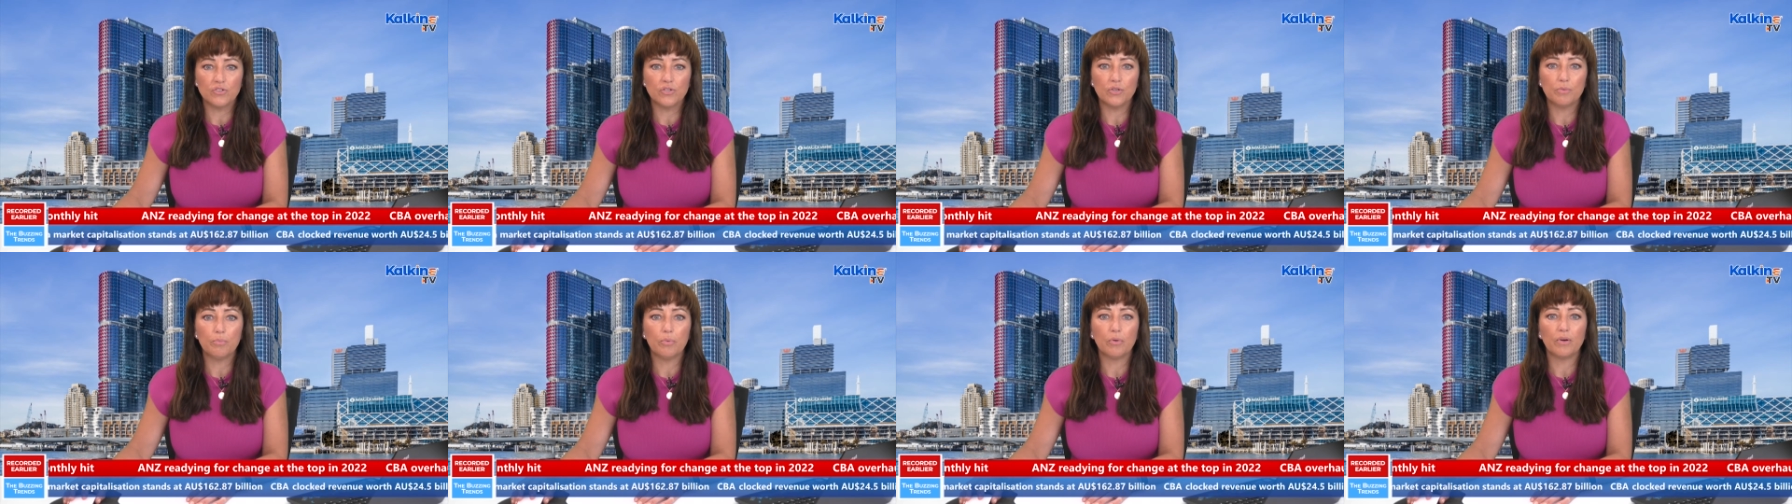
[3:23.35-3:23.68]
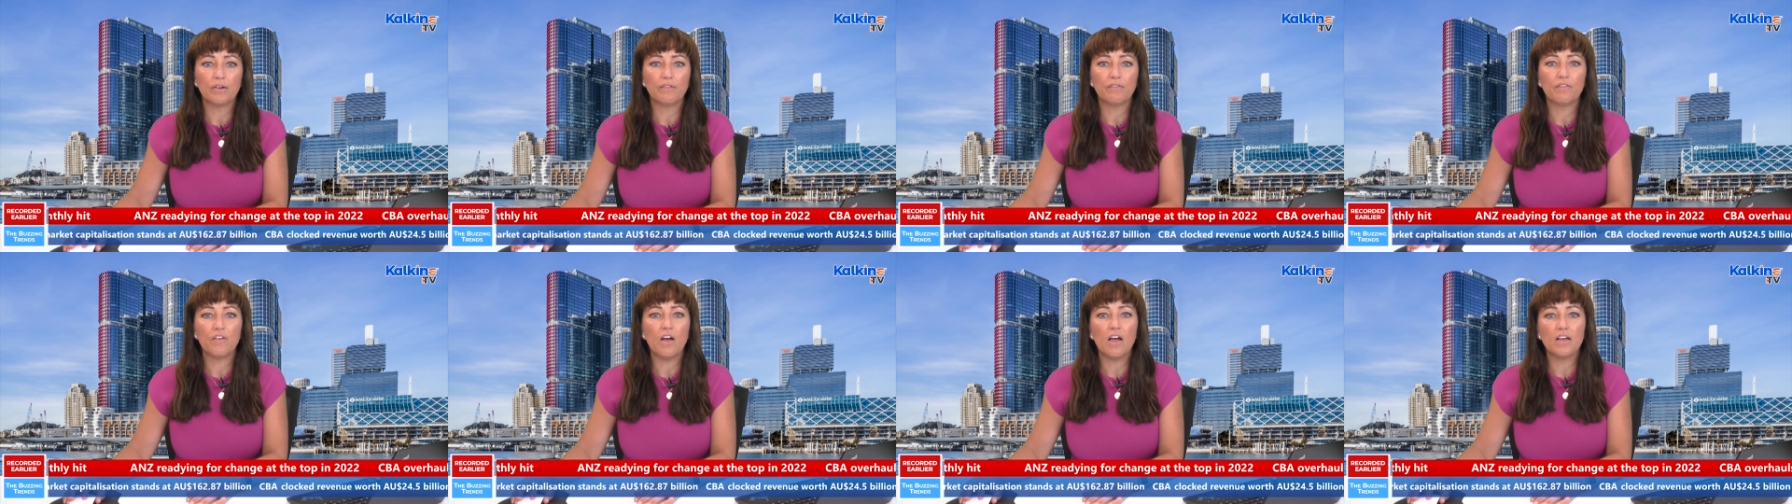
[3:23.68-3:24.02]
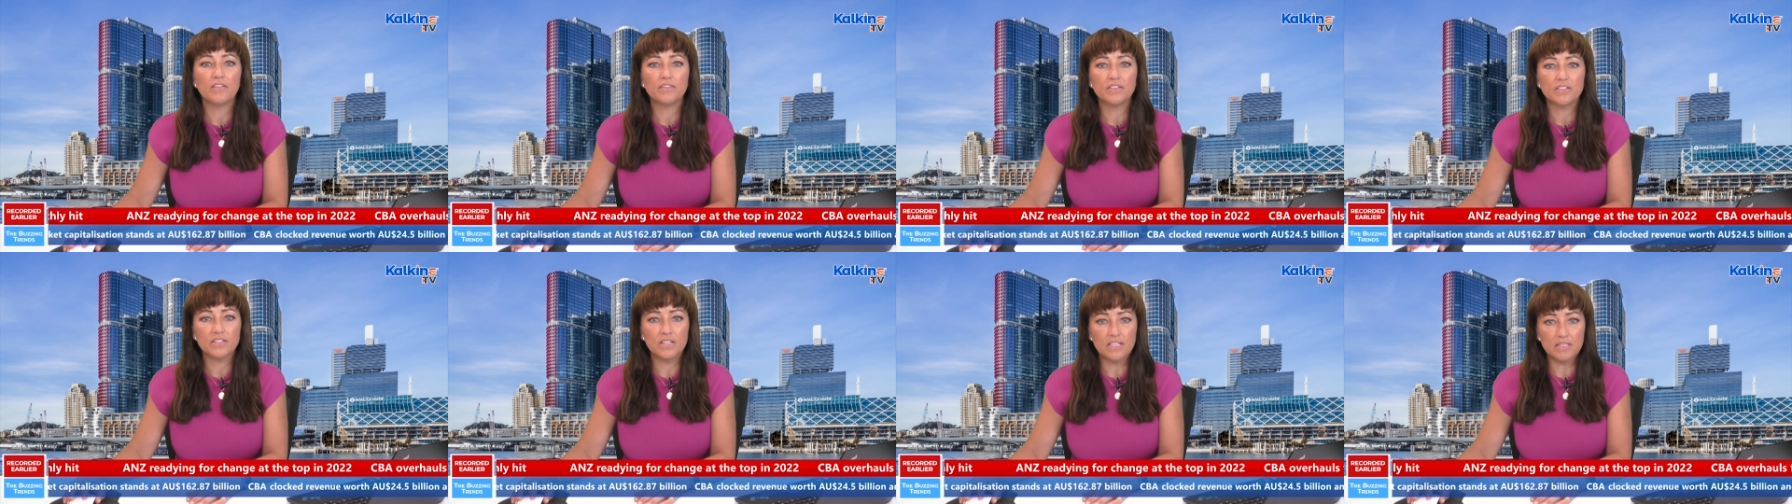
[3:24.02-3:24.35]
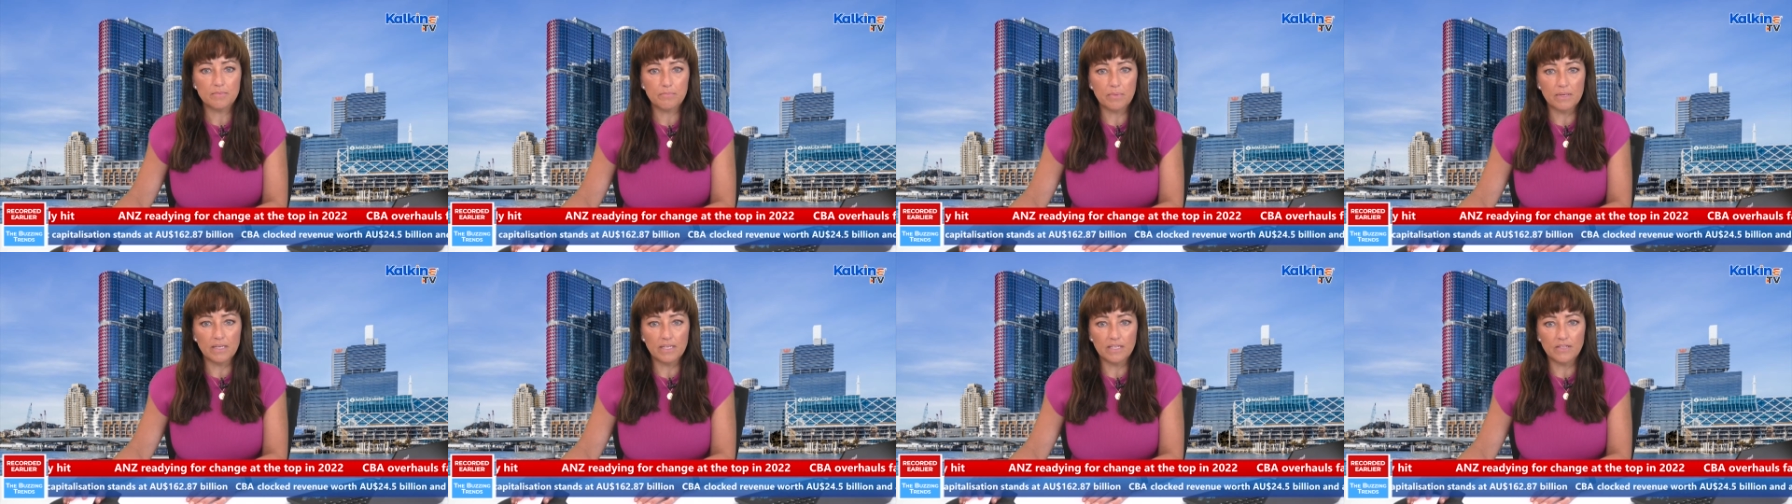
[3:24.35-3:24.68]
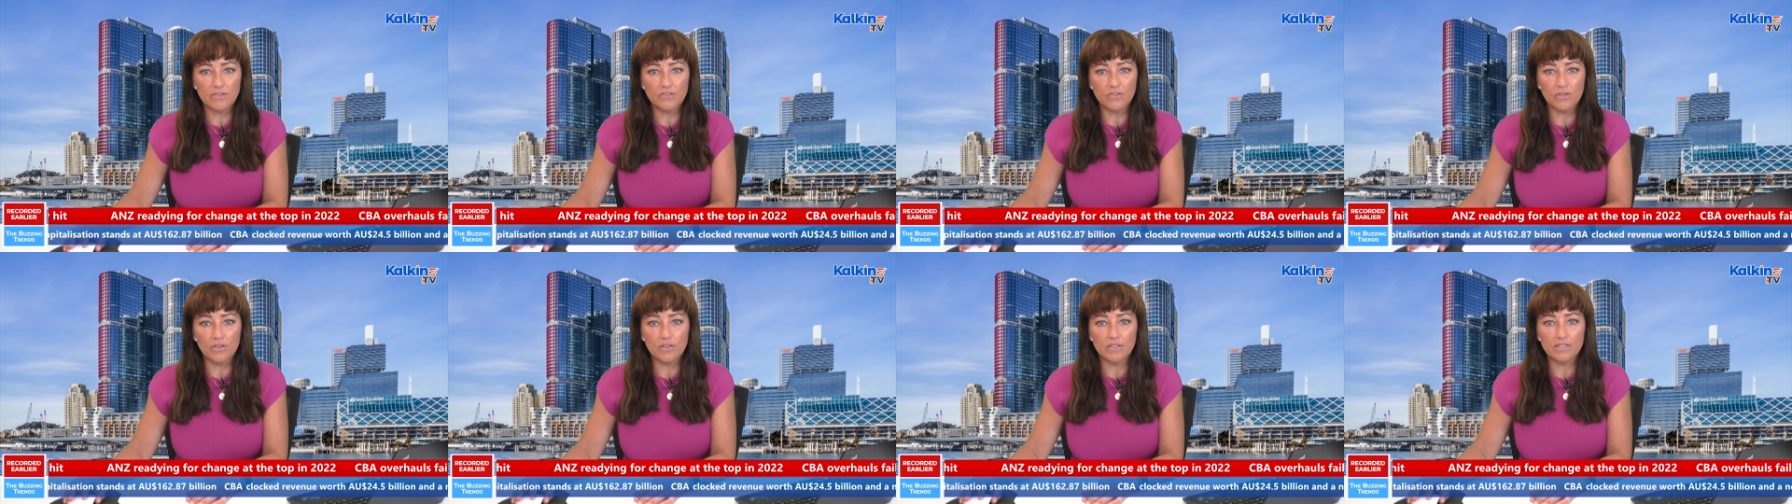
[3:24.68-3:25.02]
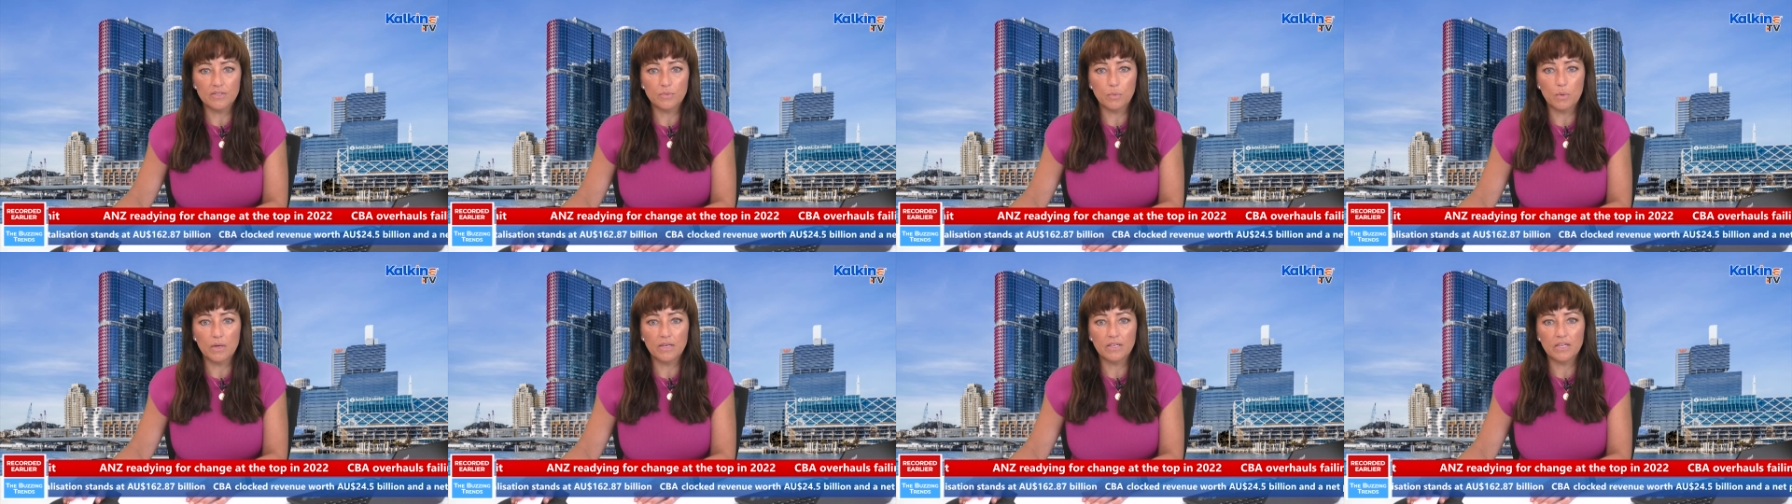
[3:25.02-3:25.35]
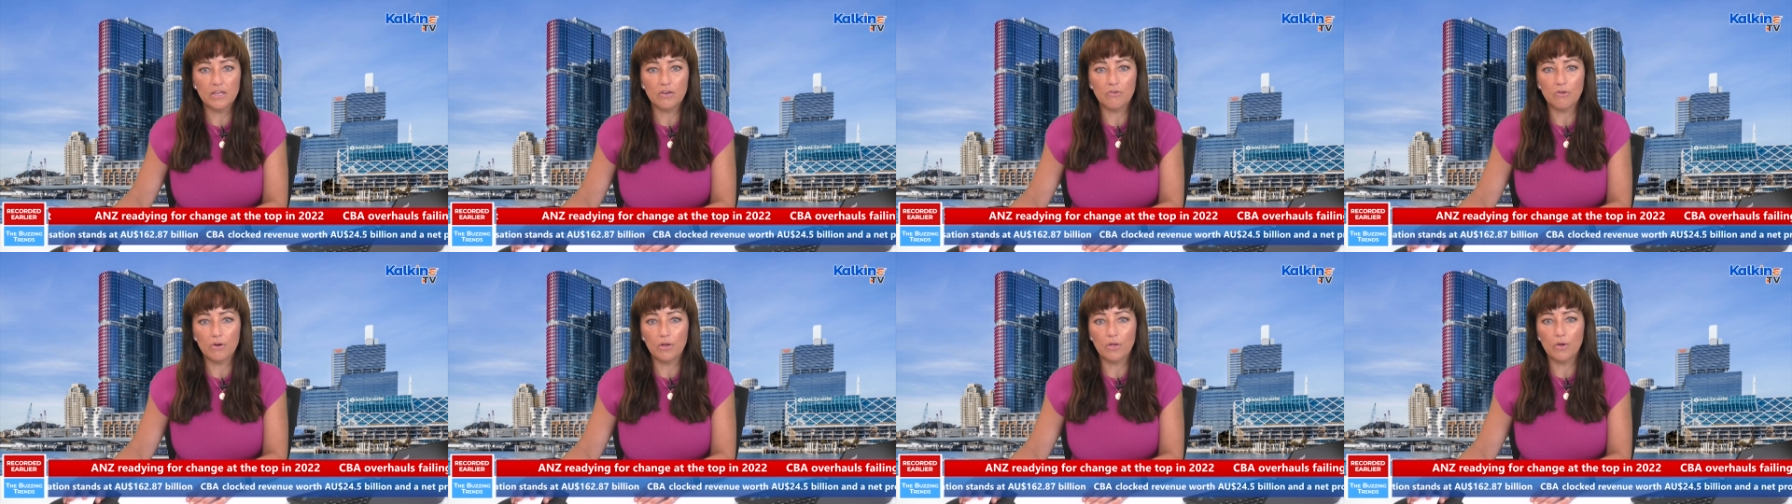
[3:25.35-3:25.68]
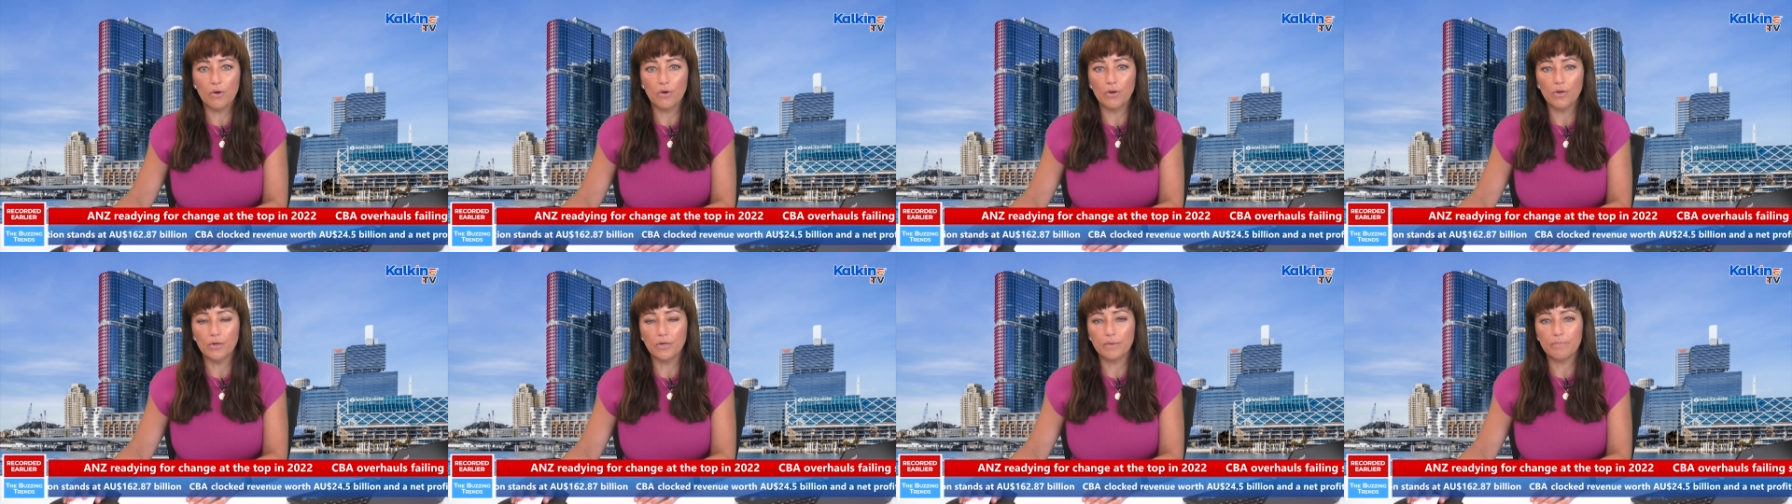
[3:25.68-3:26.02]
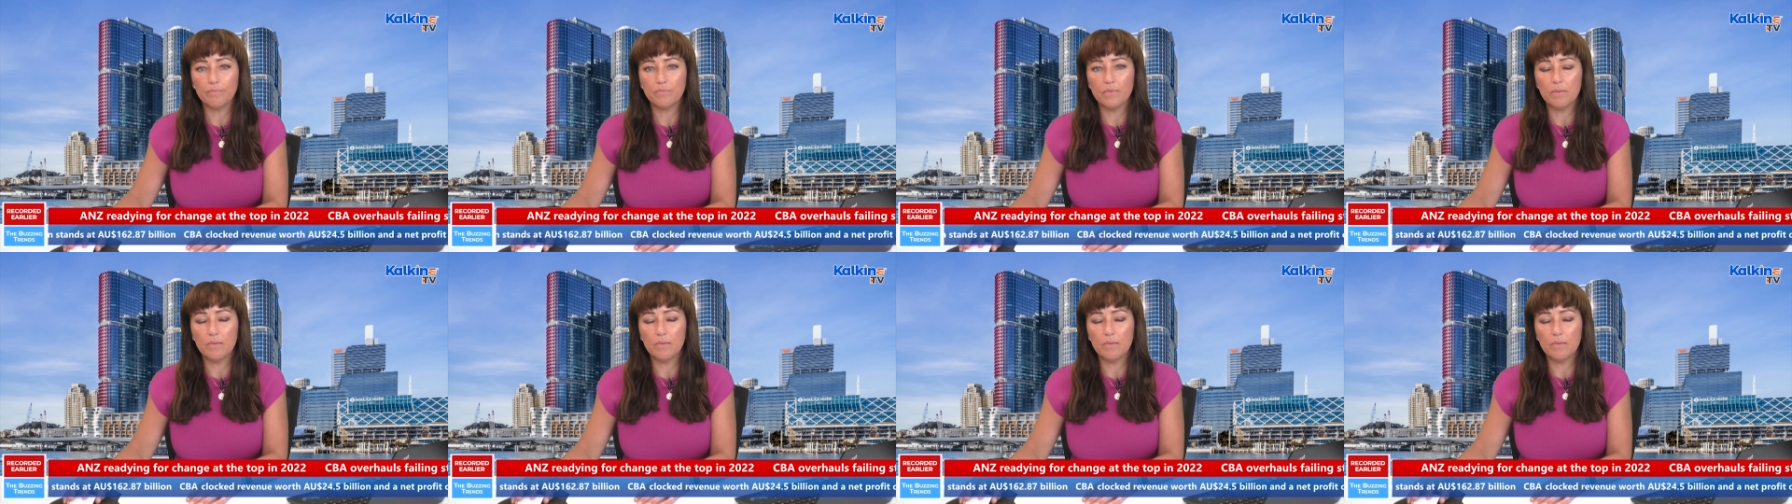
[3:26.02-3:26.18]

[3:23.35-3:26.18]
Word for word: $2.56 billion one year ago.